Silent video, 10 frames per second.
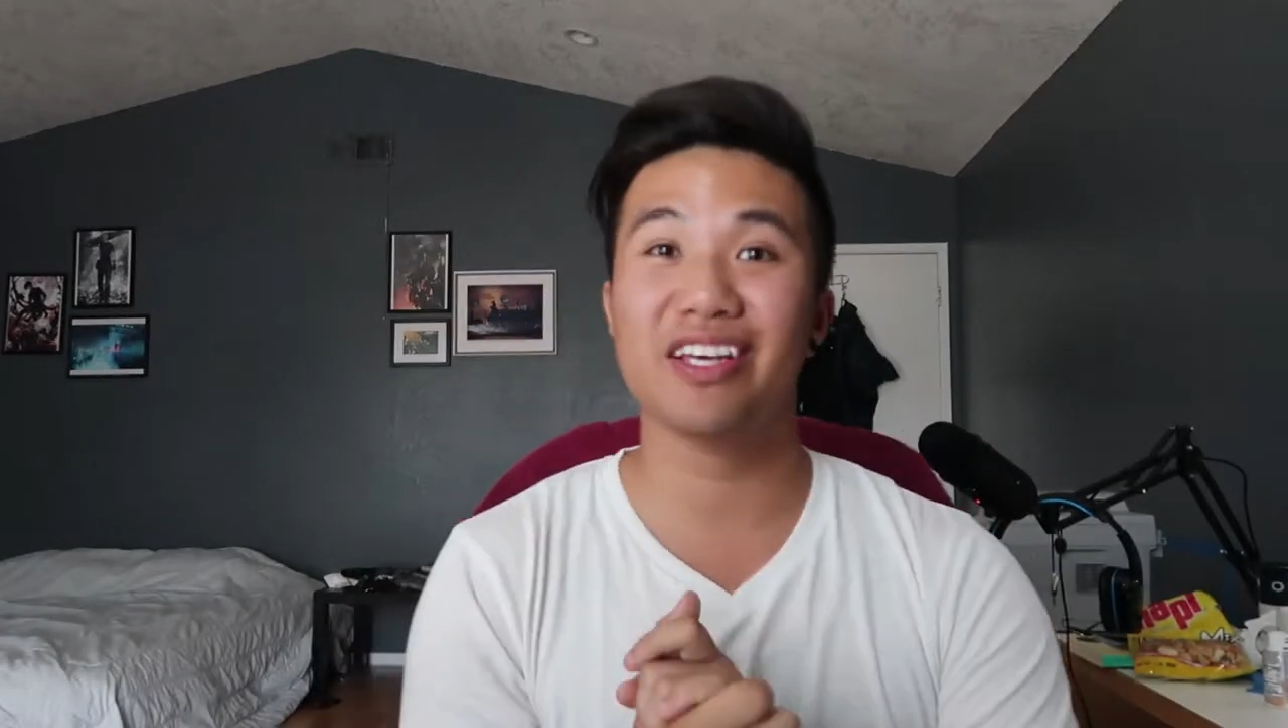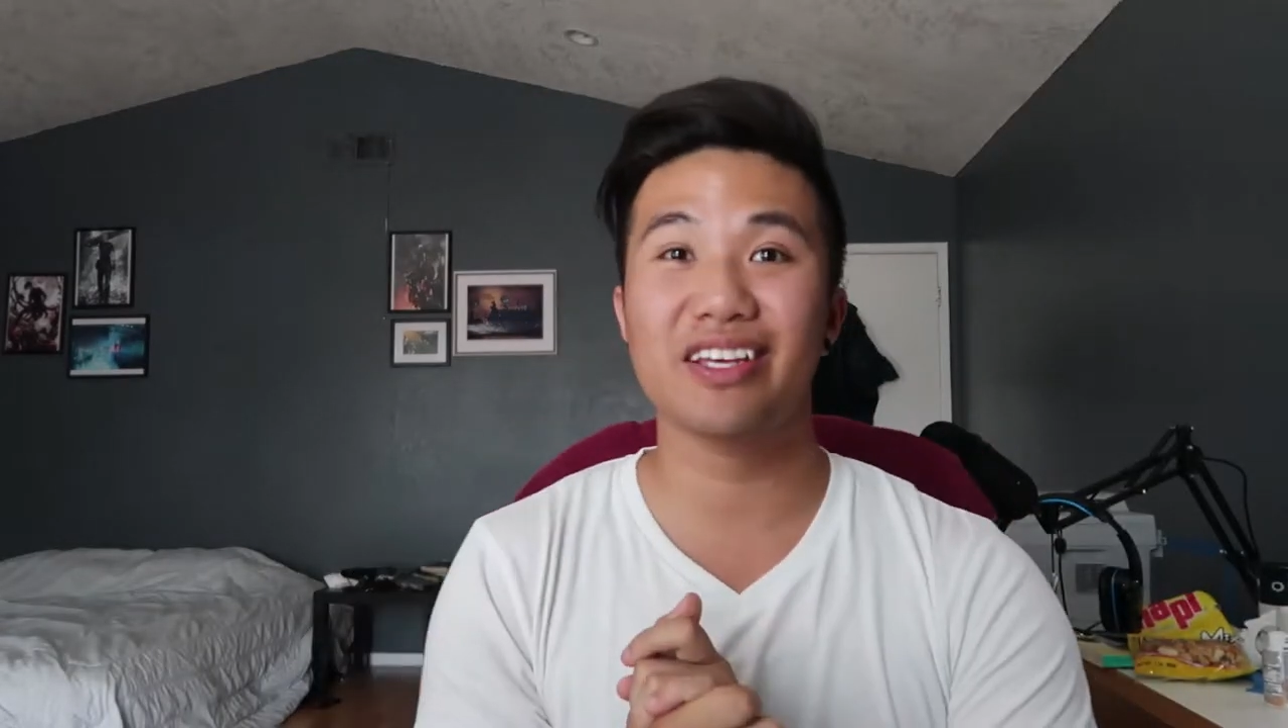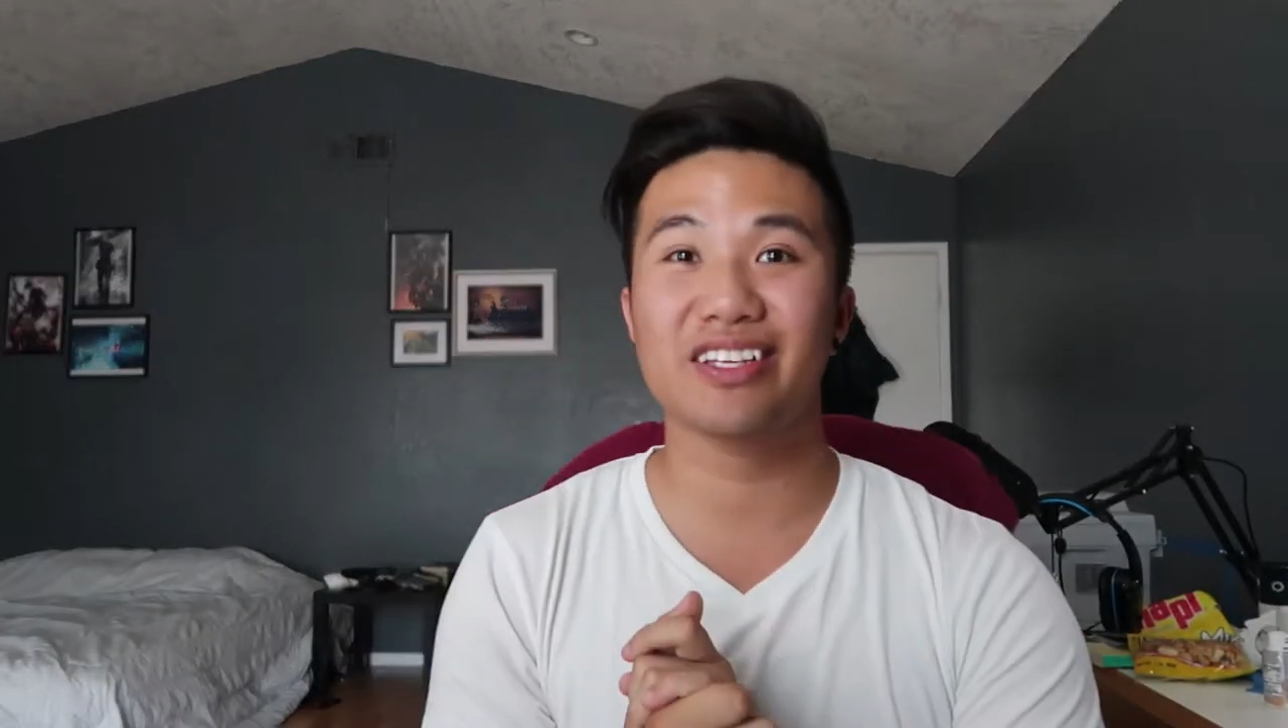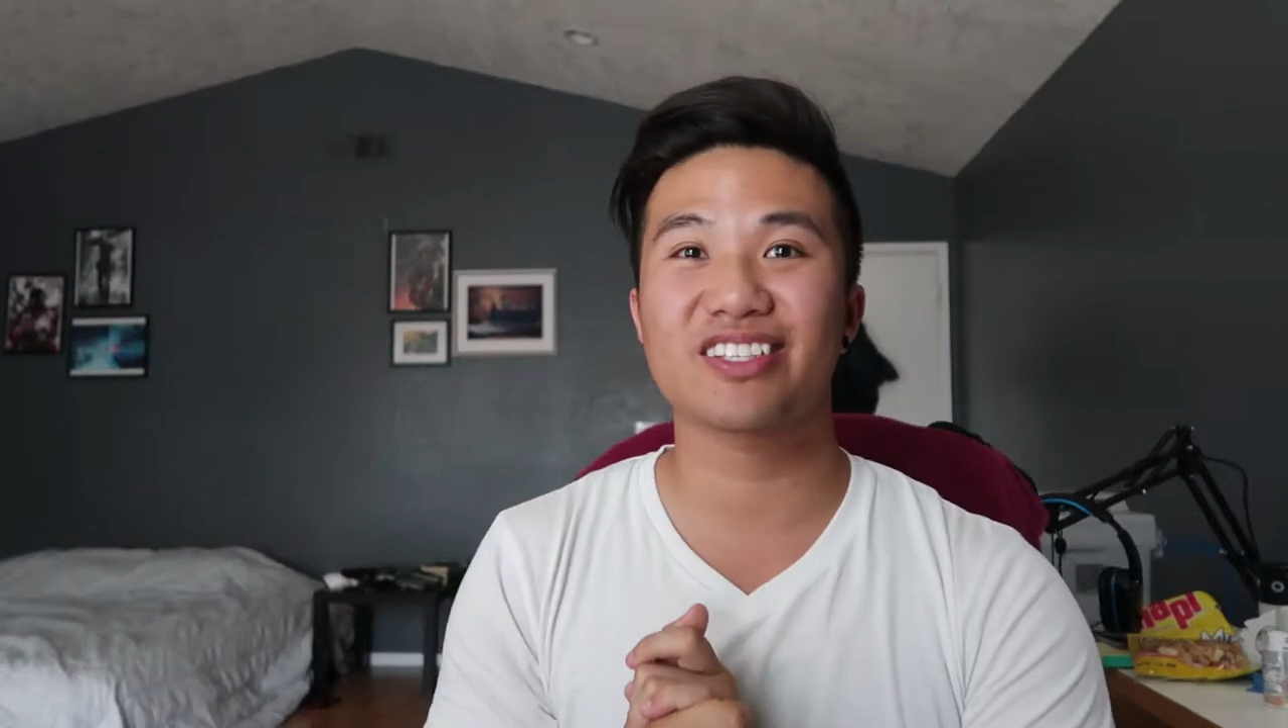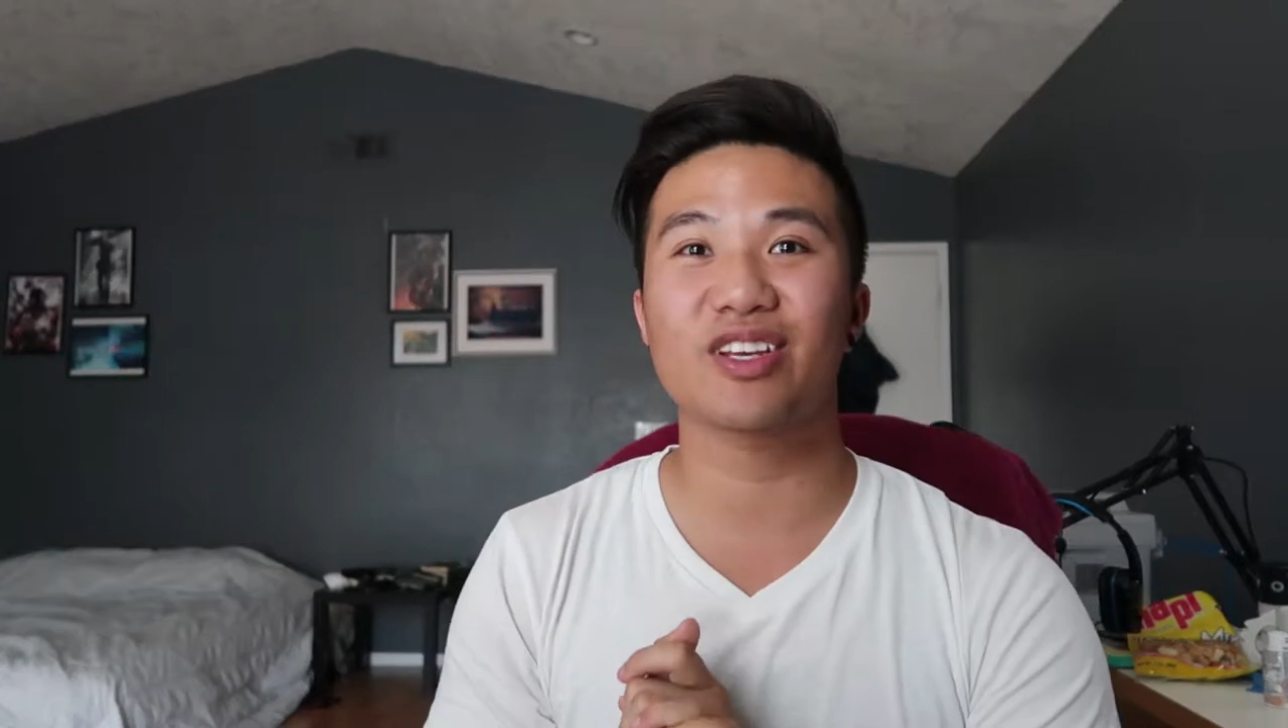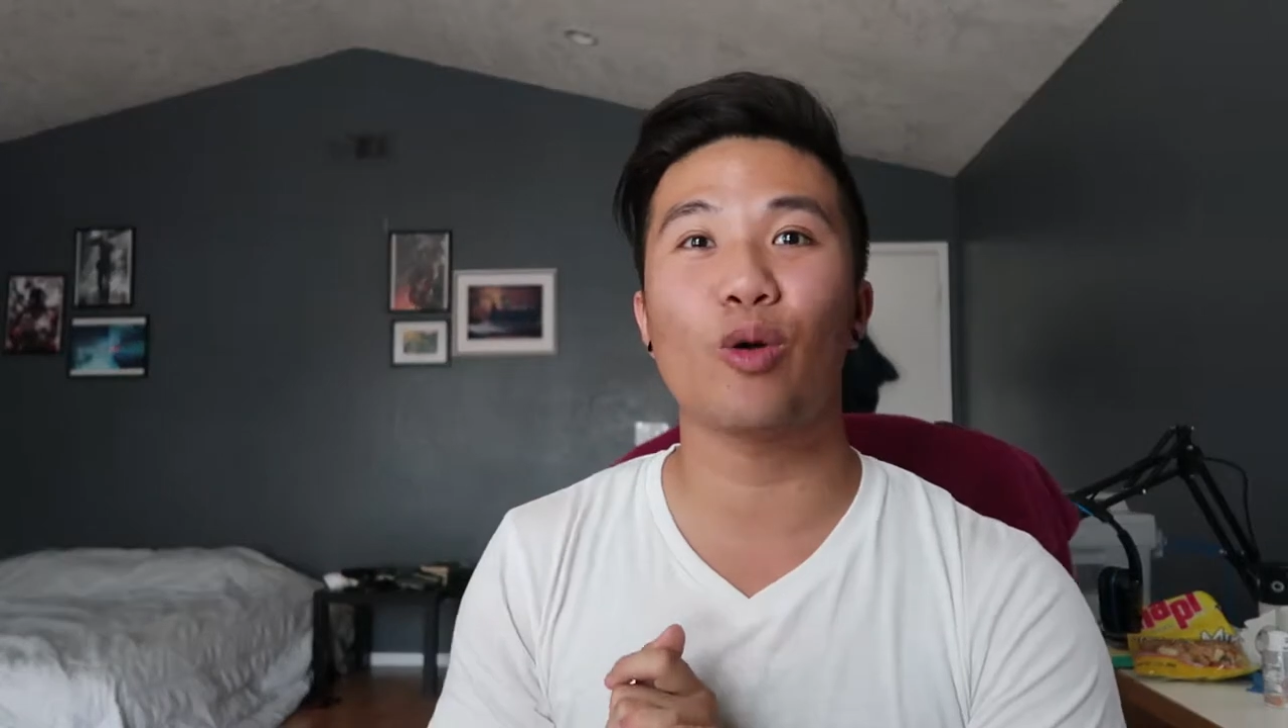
is,